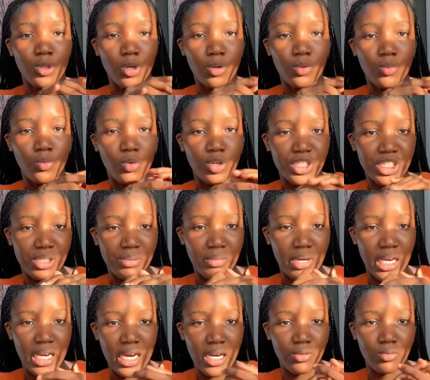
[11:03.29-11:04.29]
done washing
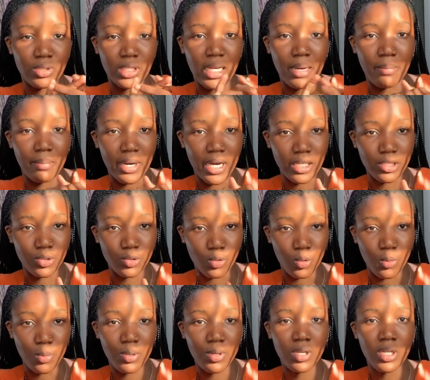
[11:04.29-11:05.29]
my hand with that bar
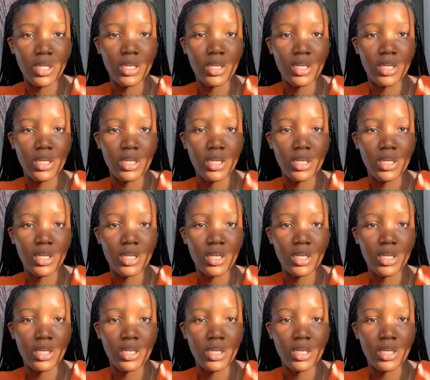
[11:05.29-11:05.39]
soap,